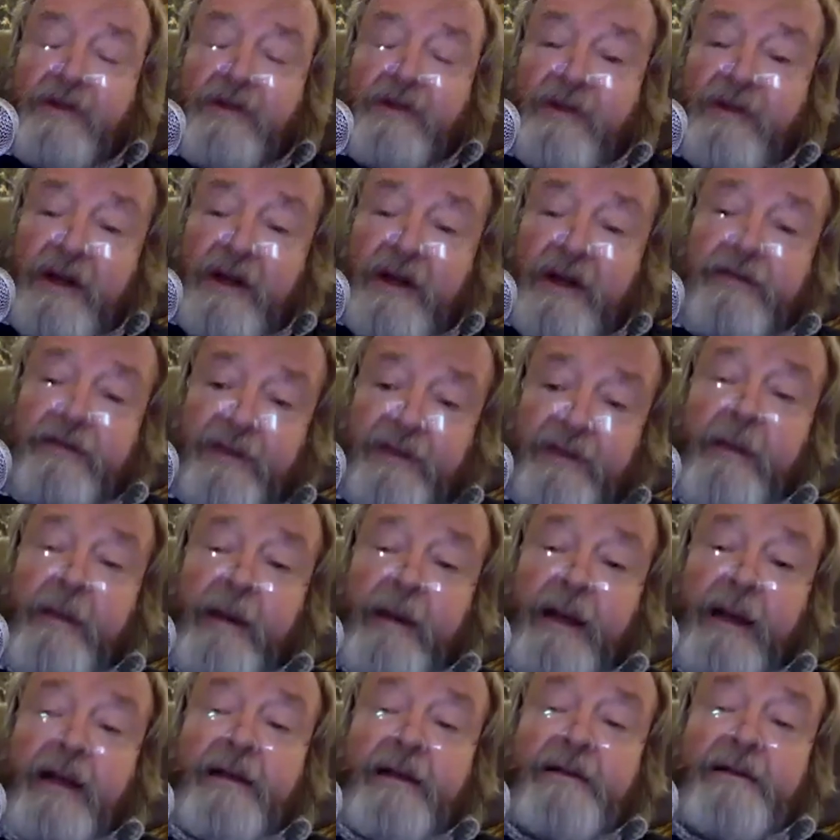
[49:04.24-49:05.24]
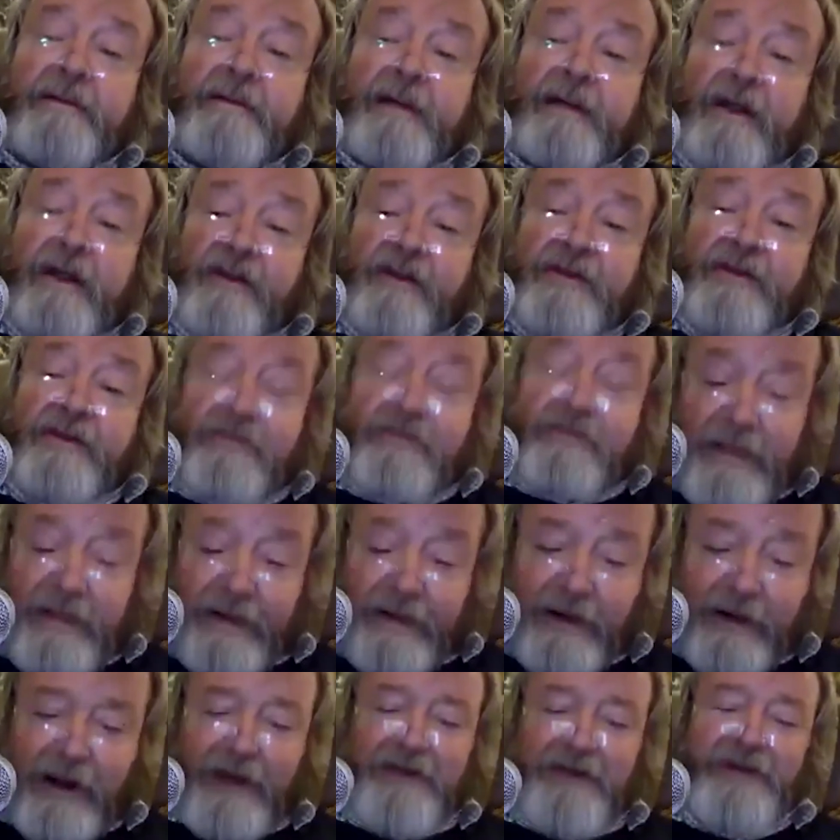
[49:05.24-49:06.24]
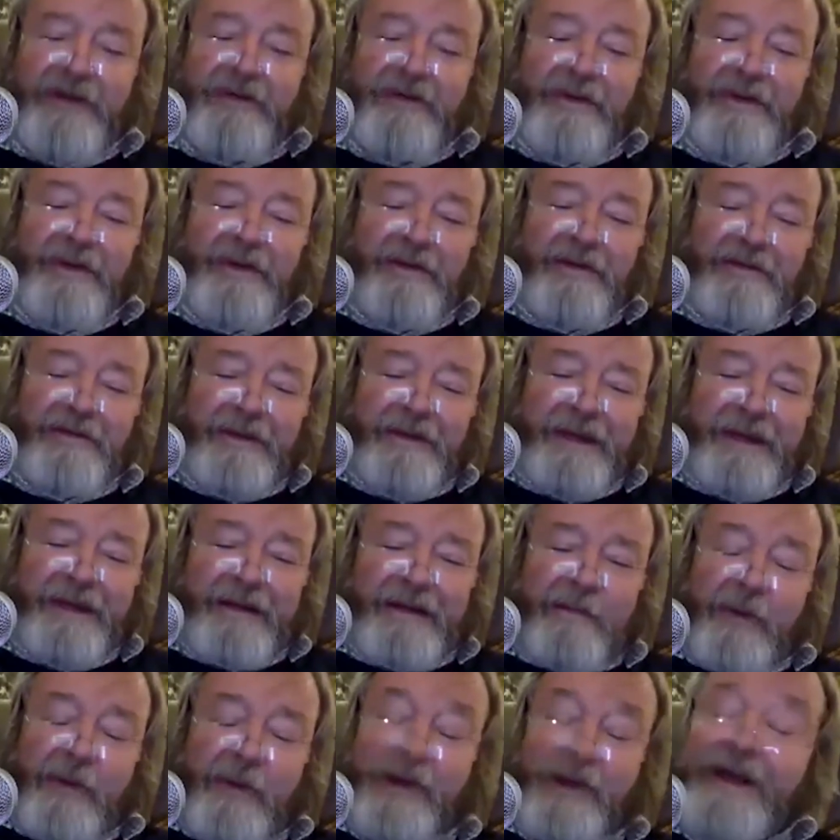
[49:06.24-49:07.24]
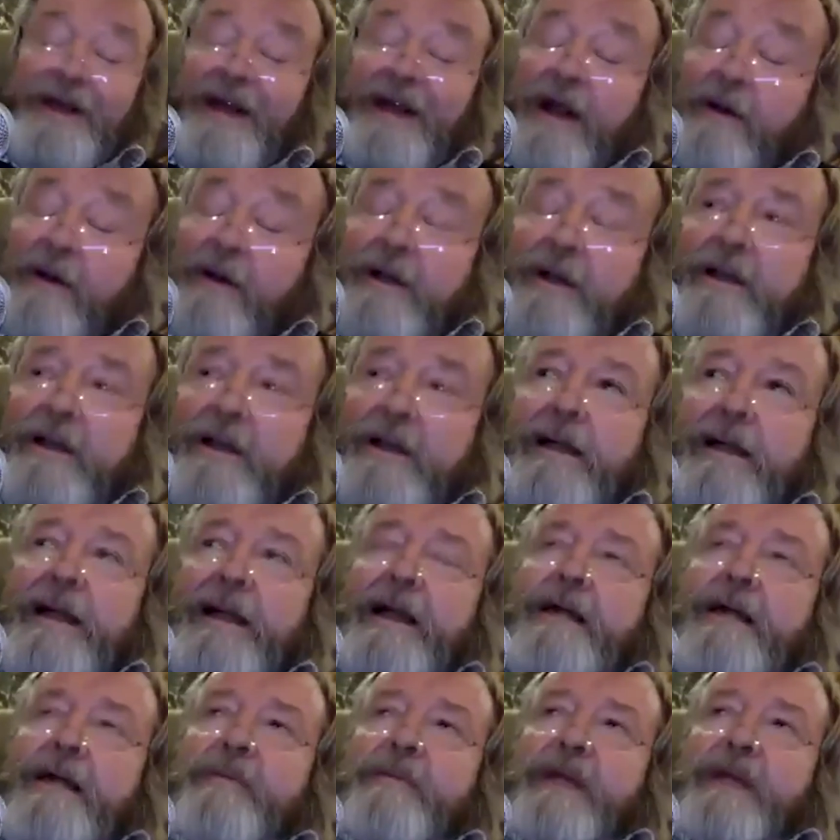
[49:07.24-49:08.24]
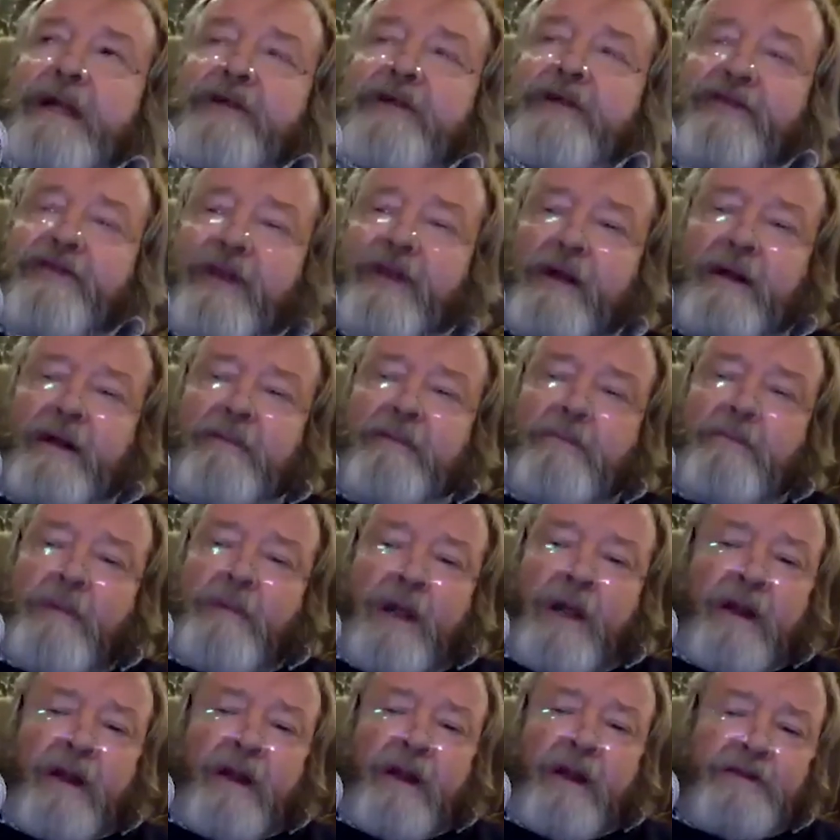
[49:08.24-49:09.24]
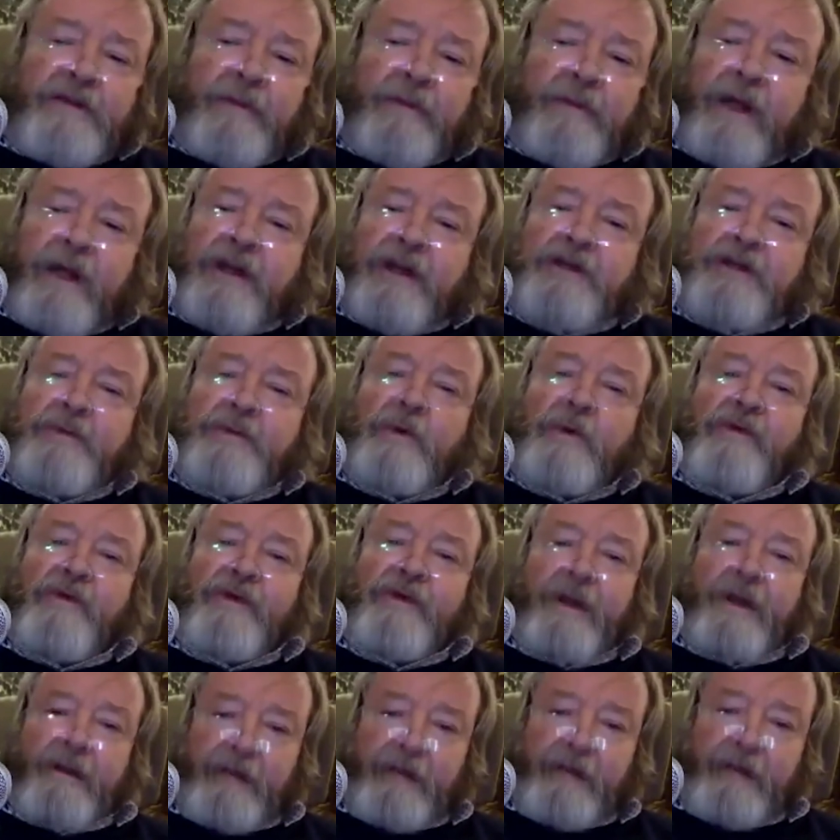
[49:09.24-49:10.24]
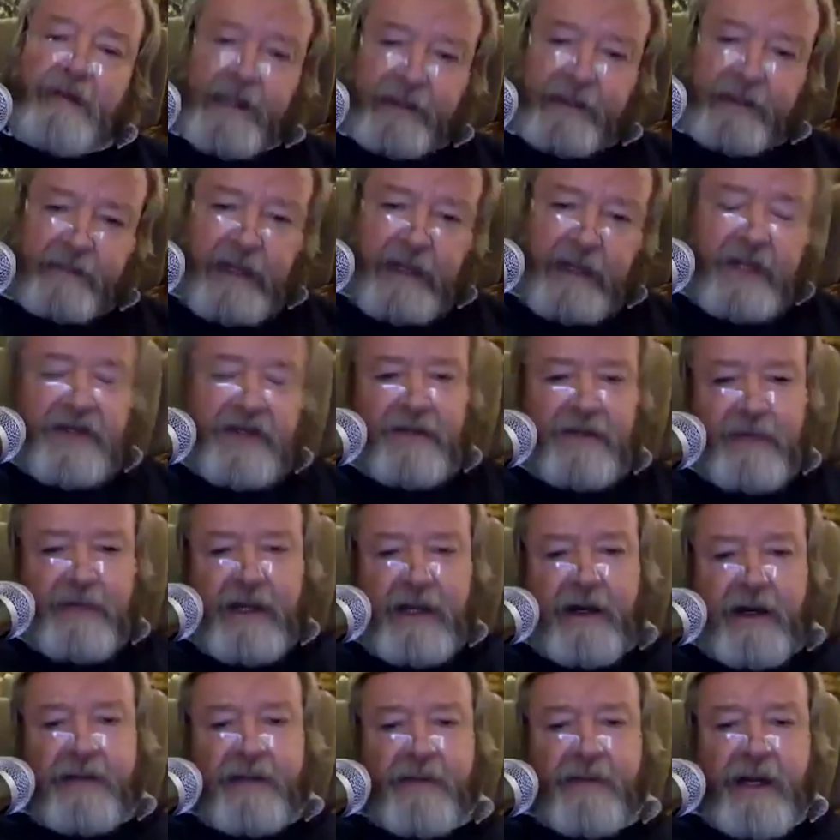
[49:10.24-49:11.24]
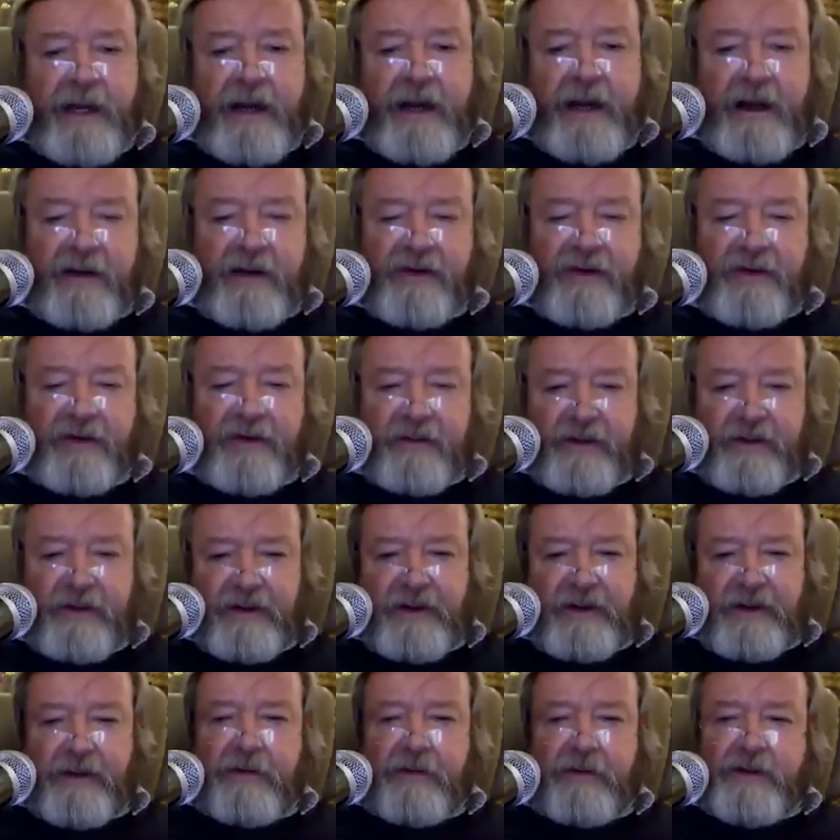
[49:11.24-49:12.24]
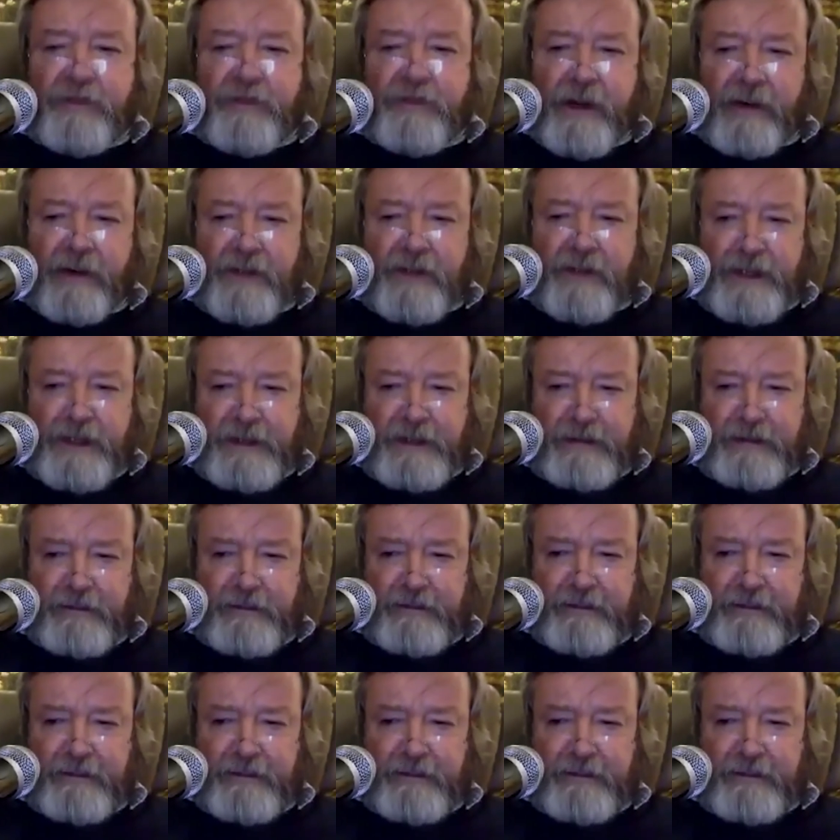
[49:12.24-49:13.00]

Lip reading: flowing, as Heraclitus would have pointed out, but it's flowing much, much more slowly. So behind my house, there is a huge mountain,